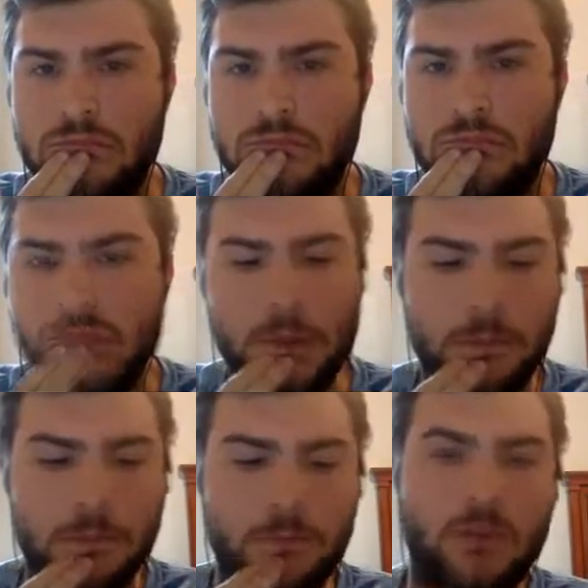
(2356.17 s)
Sweet.
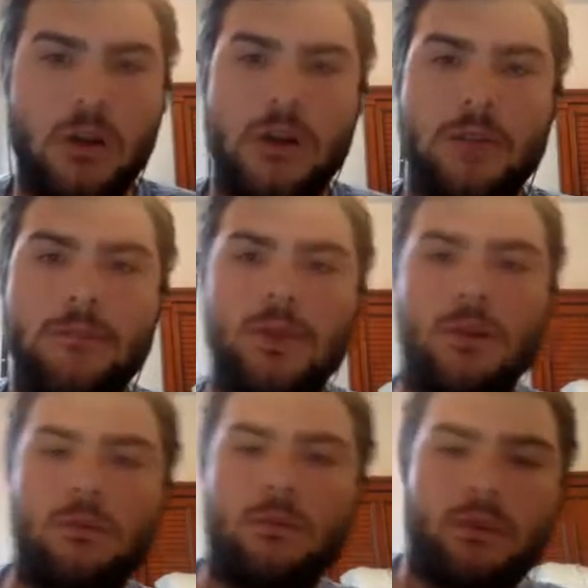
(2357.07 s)
Alright, so
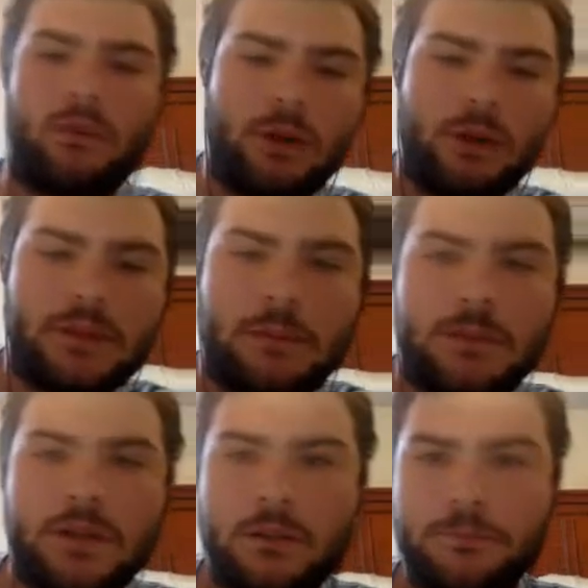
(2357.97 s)
3-1 in this
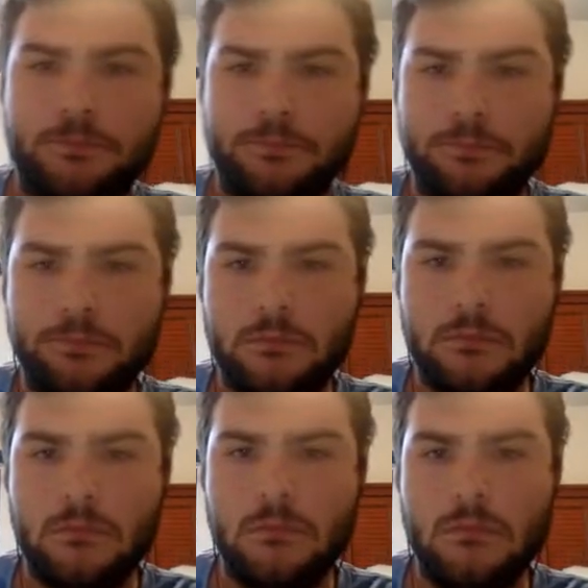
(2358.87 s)
episode.
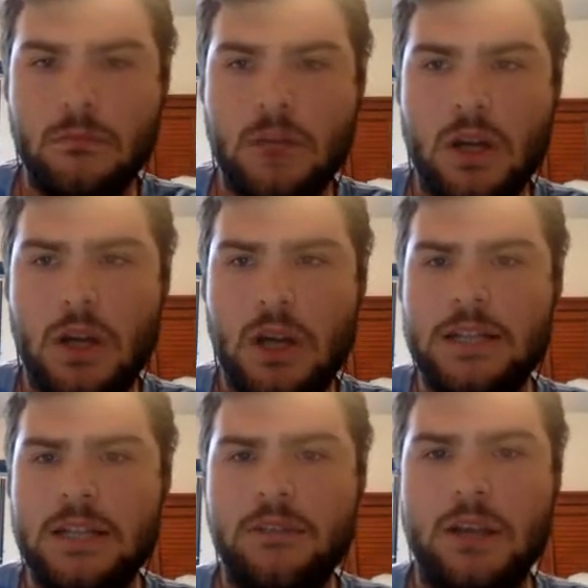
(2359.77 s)
I
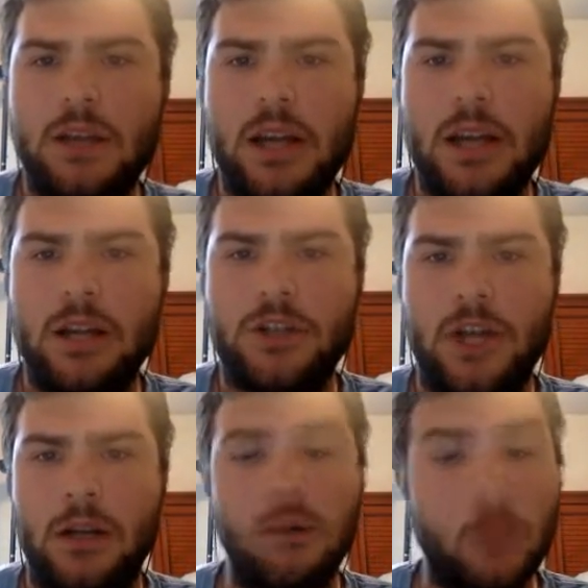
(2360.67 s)
definitely think I had a
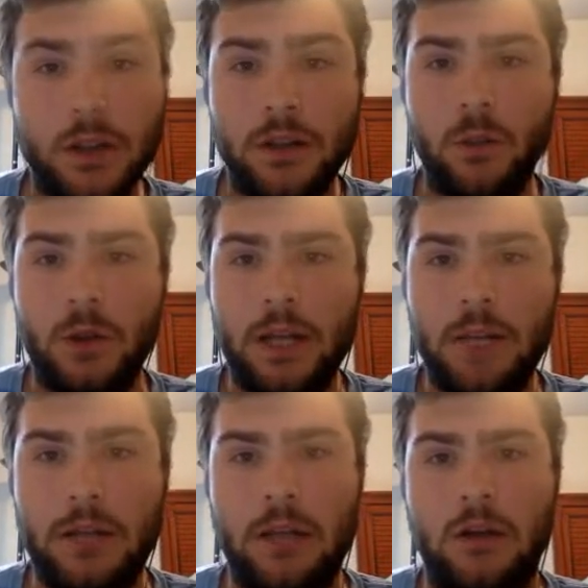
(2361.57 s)
shot at winning the one
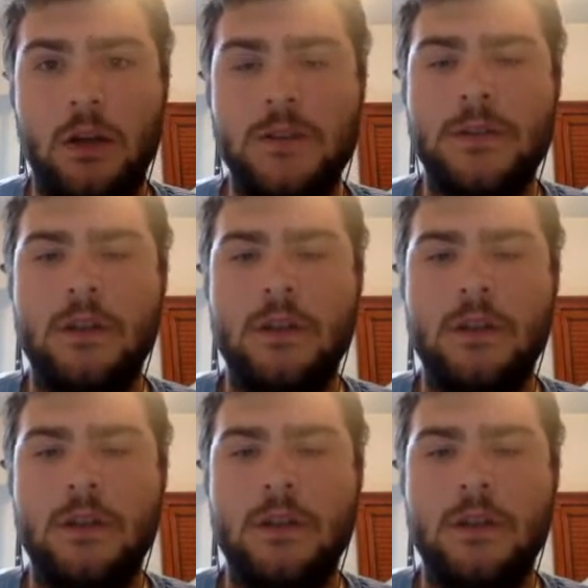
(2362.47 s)
game that I lost.